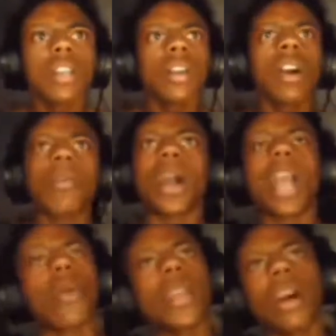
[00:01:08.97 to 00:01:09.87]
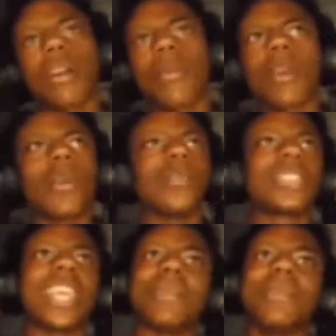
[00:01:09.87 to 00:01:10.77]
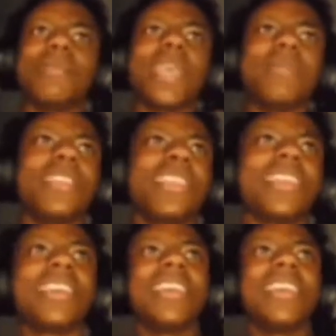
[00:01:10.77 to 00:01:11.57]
Oh my god, Ronaldo, come on, save me, baby.